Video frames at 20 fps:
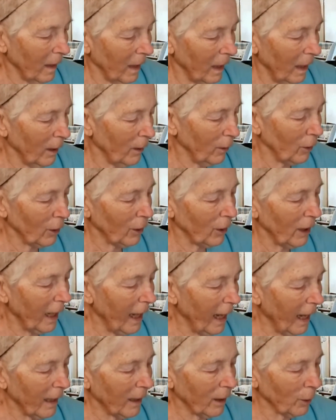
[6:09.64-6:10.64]
And you can
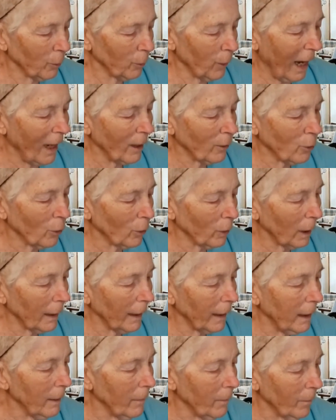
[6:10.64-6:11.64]
add it
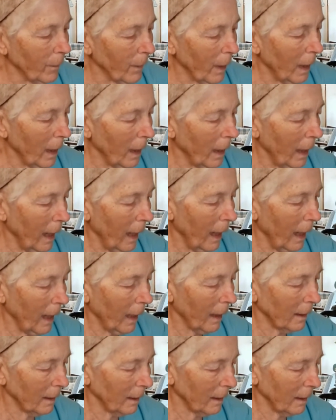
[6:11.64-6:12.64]
gradually,
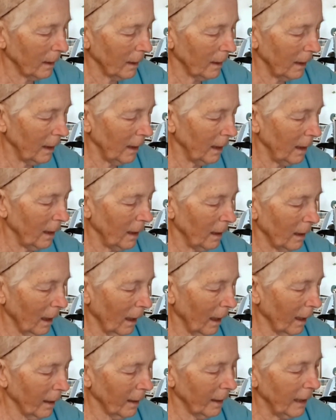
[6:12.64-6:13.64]
and the
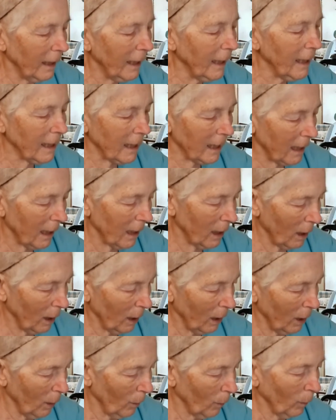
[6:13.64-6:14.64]
heat
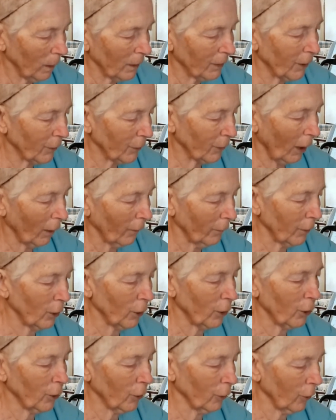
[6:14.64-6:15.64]
will dissolve the
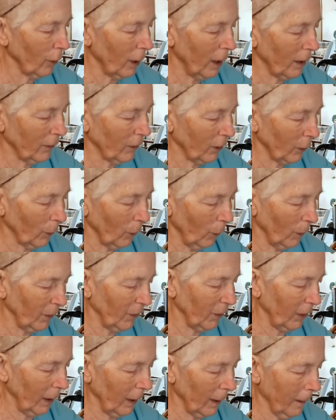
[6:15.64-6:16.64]
sugar as it goes
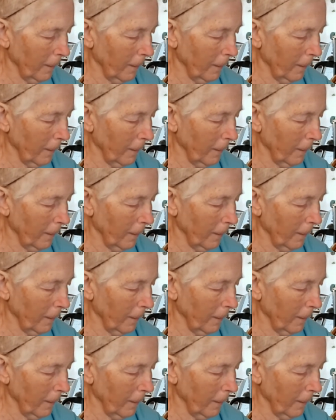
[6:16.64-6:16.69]
in.